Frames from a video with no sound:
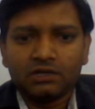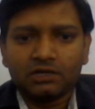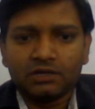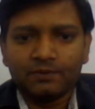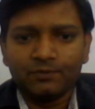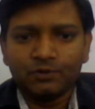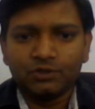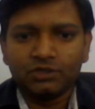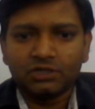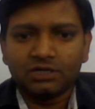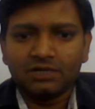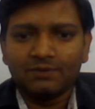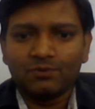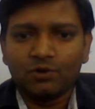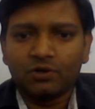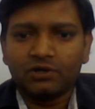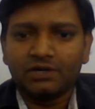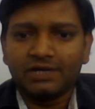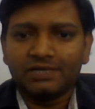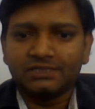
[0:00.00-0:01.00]
Computer Club
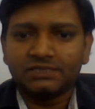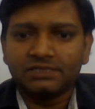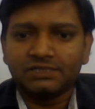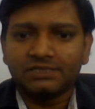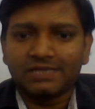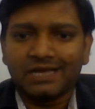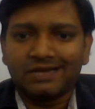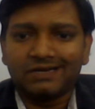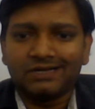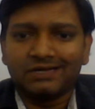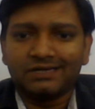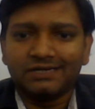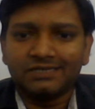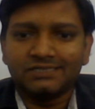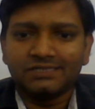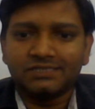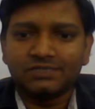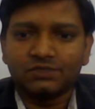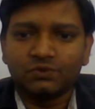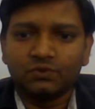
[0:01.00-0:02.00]
organizes and
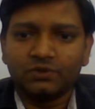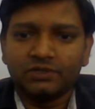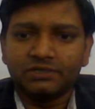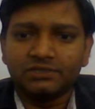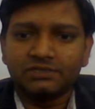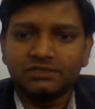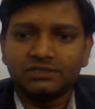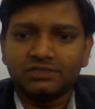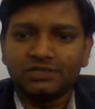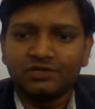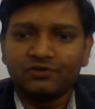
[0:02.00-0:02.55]
connects students